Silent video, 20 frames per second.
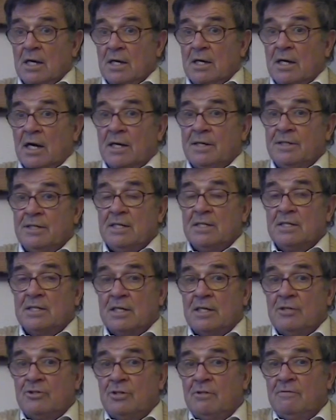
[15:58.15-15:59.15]
19th
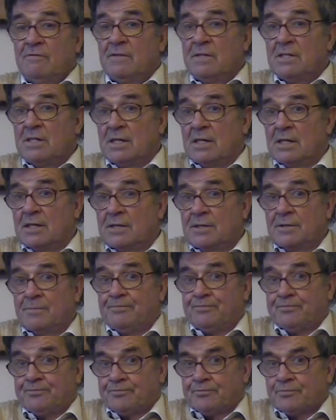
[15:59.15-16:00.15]
century physics.
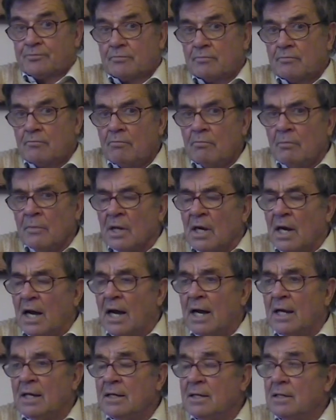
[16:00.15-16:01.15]

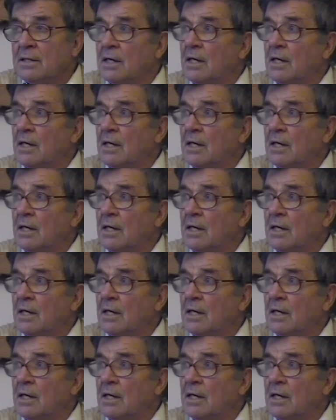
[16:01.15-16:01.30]
And